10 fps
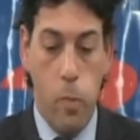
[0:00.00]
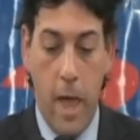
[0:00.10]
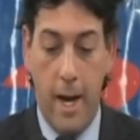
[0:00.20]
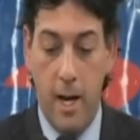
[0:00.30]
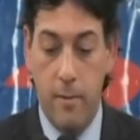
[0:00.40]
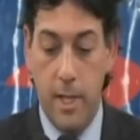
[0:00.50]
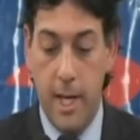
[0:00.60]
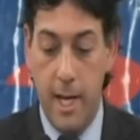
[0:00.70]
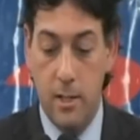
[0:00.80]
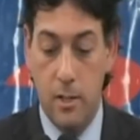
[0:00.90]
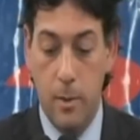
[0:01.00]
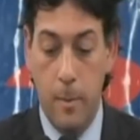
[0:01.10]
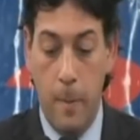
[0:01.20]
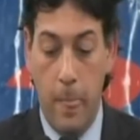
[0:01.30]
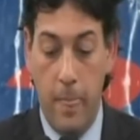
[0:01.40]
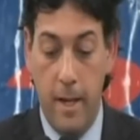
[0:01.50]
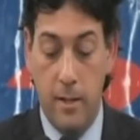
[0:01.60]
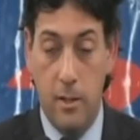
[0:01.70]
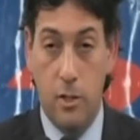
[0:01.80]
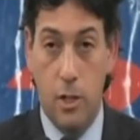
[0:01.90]
Not every case
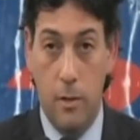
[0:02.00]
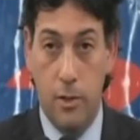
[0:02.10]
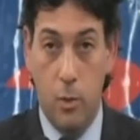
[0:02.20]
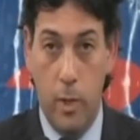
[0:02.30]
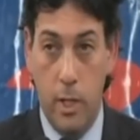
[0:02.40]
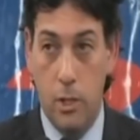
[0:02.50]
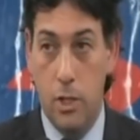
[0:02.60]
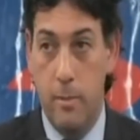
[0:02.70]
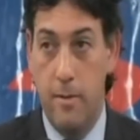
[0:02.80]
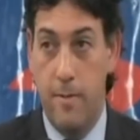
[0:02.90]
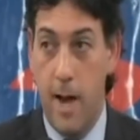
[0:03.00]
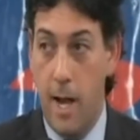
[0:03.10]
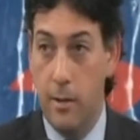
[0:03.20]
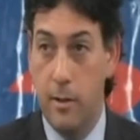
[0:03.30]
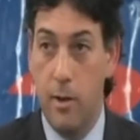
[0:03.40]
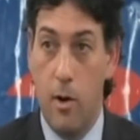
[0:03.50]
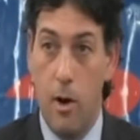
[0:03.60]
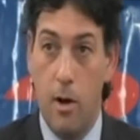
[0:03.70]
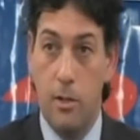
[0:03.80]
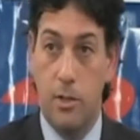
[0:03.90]
that deserves to win should be filed. There
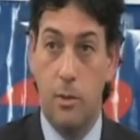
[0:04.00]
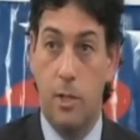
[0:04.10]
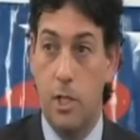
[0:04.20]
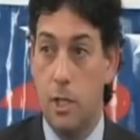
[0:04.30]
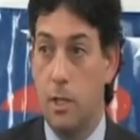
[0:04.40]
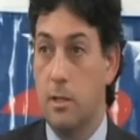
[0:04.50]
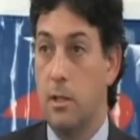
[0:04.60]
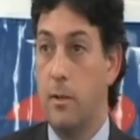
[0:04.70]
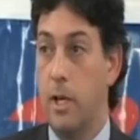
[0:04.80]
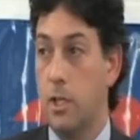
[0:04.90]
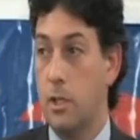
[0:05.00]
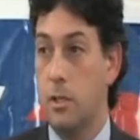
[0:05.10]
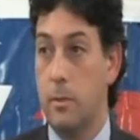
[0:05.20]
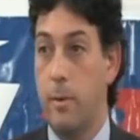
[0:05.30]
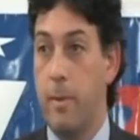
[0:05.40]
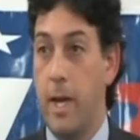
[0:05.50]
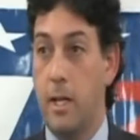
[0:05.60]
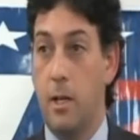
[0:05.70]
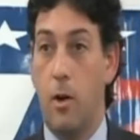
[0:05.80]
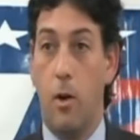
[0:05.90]
are strategic considerations to be
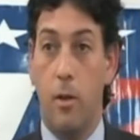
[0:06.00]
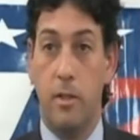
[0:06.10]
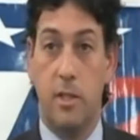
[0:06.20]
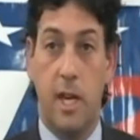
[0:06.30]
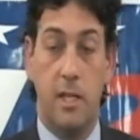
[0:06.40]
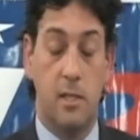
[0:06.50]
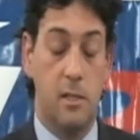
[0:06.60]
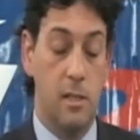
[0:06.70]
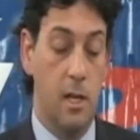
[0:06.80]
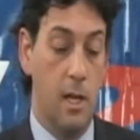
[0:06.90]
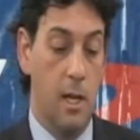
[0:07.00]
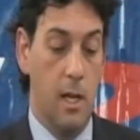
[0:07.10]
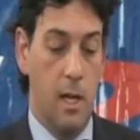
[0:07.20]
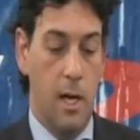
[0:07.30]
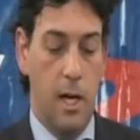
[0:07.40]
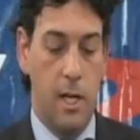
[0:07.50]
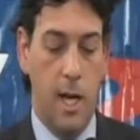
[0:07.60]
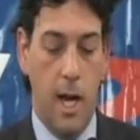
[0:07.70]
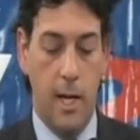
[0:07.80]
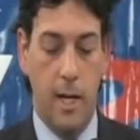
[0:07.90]
made in all these cases. Uh,
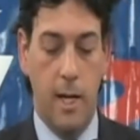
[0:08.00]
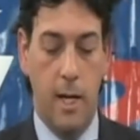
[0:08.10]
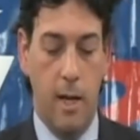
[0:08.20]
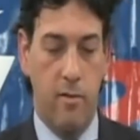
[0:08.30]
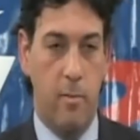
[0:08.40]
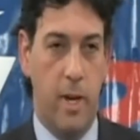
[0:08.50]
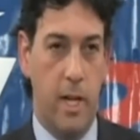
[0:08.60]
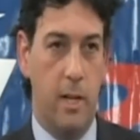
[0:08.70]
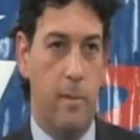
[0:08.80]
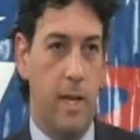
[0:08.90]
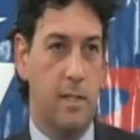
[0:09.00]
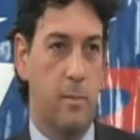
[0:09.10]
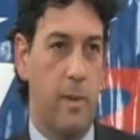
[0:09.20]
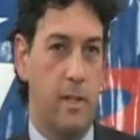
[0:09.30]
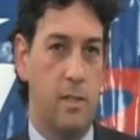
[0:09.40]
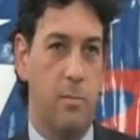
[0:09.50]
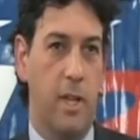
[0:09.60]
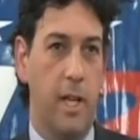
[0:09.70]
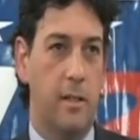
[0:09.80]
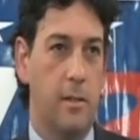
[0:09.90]
not everybody makes the best
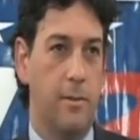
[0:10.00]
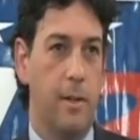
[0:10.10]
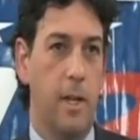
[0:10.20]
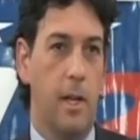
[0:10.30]
plaintiff.